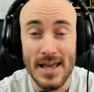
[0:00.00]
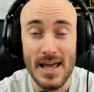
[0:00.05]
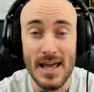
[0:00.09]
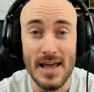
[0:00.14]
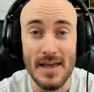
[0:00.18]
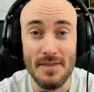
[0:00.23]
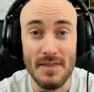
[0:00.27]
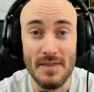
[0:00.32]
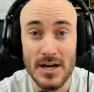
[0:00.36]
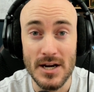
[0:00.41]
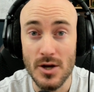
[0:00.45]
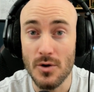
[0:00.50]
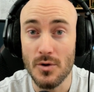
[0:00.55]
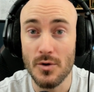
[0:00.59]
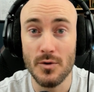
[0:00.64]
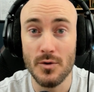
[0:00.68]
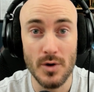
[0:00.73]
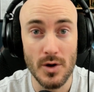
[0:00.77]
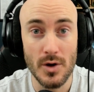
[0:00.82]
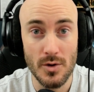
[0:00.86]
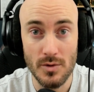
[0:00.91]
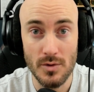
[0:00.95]
and they don't
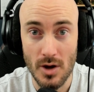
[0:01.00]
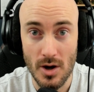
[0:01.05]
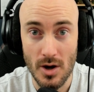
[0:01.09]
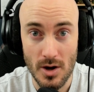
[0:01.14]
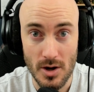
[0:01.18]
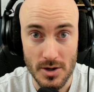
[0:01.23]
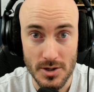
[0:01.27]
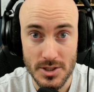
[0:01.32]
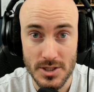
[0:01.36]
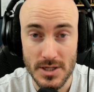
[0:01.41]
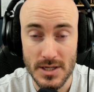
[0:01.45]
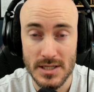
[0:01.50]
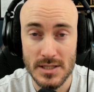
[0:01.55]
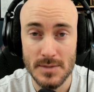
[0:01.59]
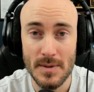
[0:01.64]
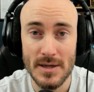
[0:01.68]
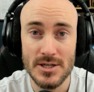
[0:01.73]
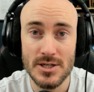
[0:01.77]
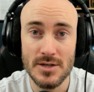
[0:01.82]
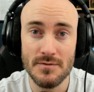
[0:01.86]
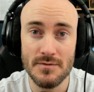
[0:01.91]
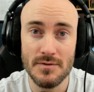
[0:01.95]
grow large,
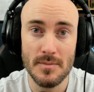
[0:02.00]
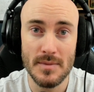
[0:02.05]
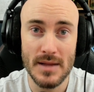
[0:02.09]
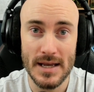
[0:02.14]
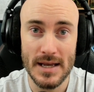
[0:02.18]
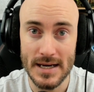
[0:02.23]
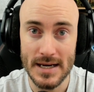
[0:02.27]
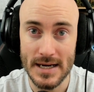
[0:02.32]
especially from like